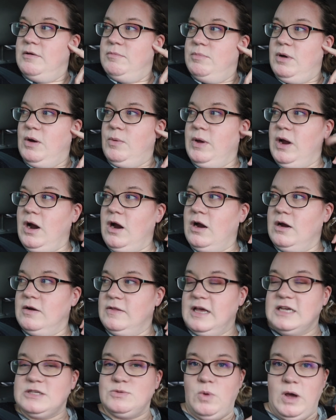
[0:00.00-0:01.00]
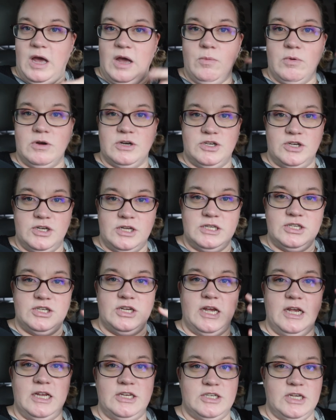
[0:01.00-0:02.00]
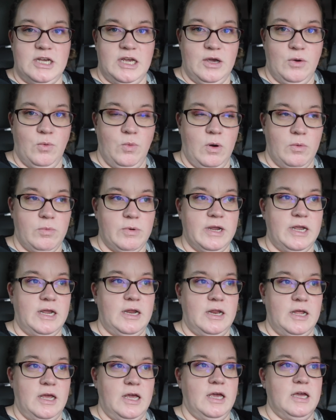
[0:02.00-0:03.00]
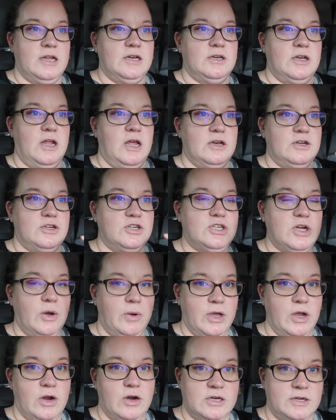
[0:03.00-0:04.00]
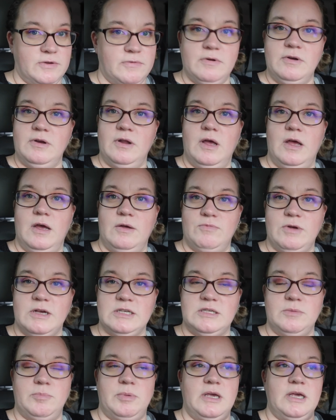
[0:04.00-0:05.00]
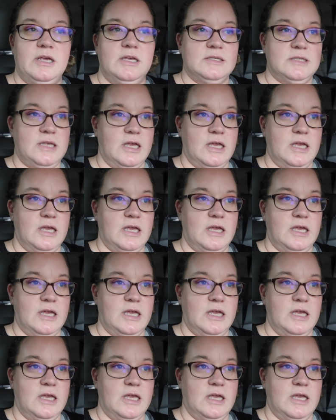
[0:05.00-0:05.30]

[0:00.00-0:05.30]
But we are, that's why we're changing what we're eating and showing her different recipes,